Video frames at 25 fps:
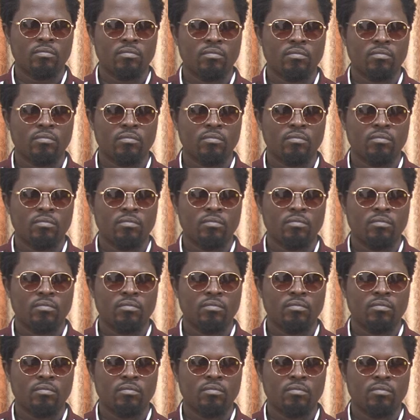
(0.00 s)

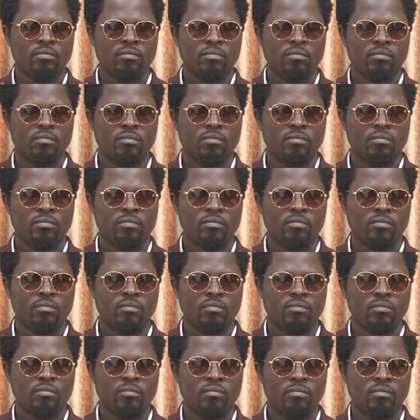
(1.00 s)

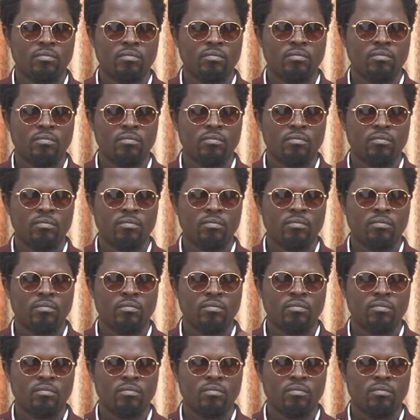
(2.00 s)

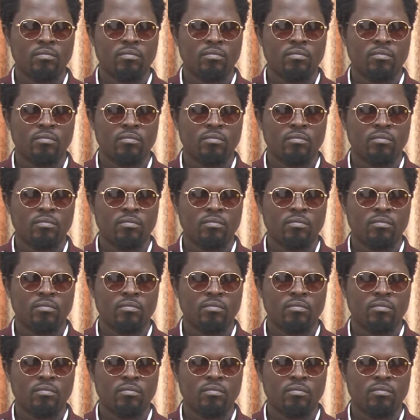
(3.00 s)
[no speech]